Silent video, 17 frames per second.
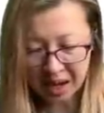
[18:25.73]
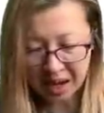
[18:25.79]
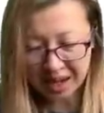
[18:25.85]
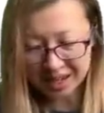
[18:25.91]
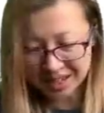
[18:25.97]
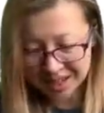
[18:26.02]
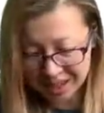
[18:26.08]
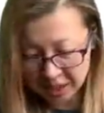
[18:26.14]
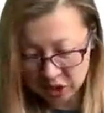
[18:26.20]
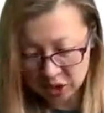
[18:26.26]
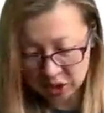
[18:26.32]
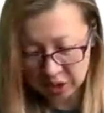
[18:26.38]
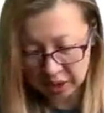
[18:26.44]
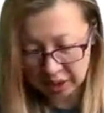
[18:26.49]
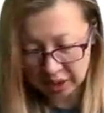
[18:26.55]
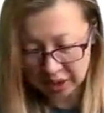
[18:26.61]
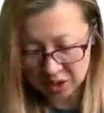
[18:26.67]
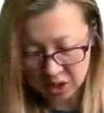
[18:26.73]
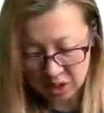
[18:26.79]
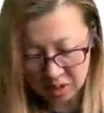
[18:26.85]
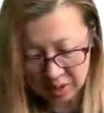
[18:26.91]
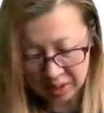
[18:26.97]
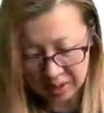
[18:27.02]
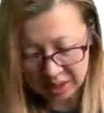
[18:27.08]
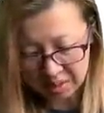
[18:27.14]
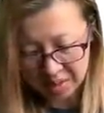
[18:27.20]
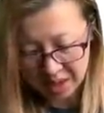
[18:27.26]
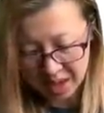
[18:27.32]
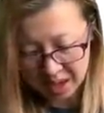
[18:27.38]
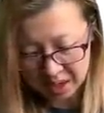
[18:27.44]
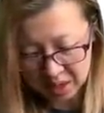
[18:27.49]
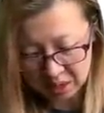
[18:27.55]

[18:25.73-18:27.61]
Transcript: and essentially it's not really man,